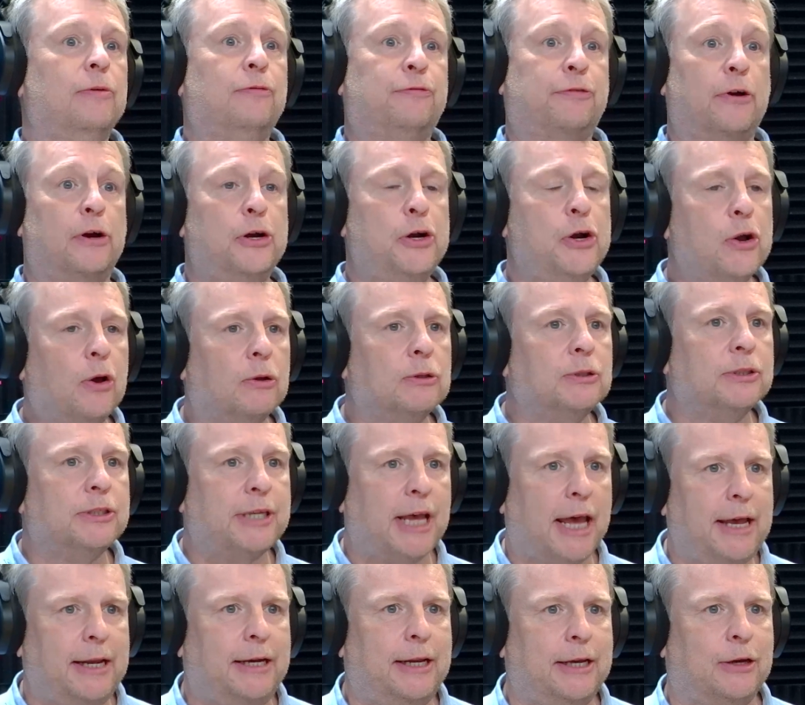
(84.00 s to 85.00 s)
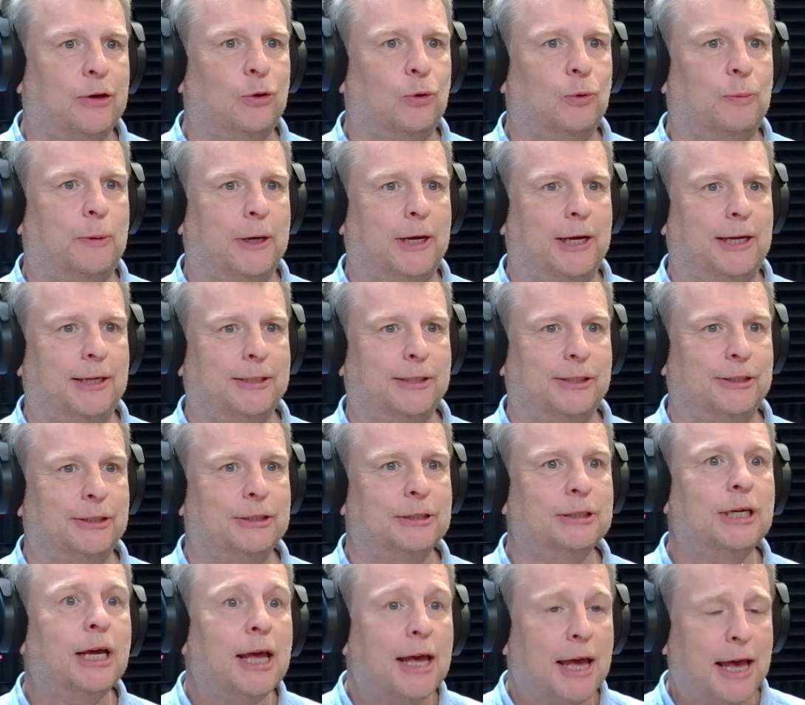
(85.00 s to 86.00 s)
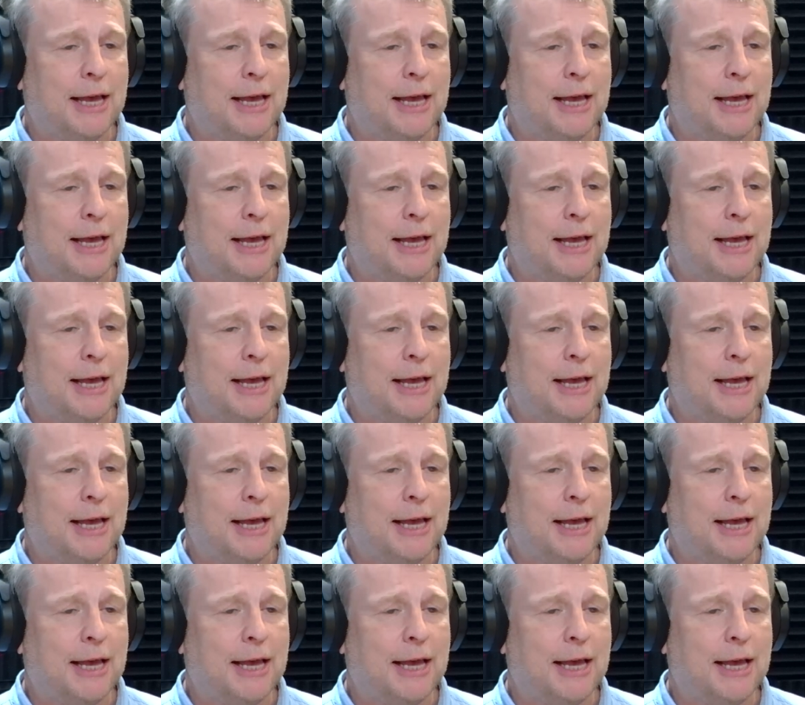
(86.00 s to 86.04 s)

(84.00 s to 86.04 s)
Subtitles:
for a non-technical person,